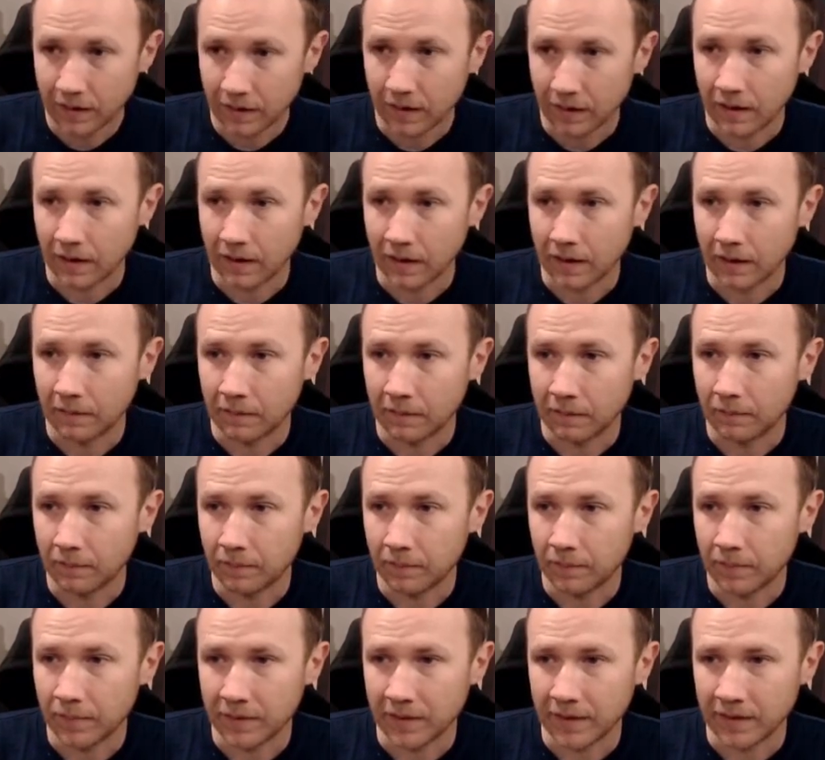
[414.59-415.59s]
um,
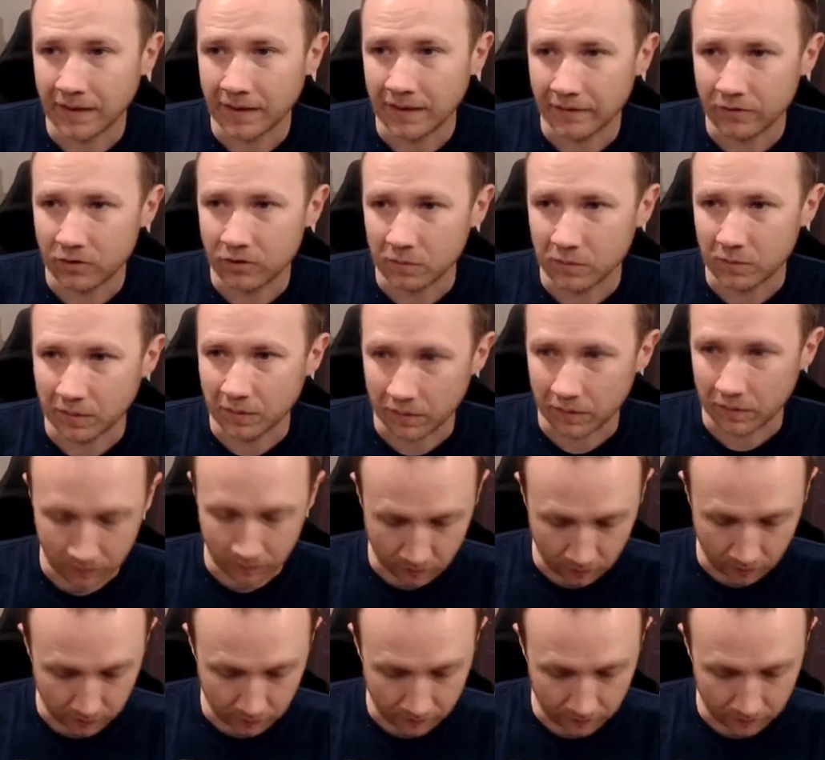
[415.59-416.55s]
that's obviously gonna be something went wrong.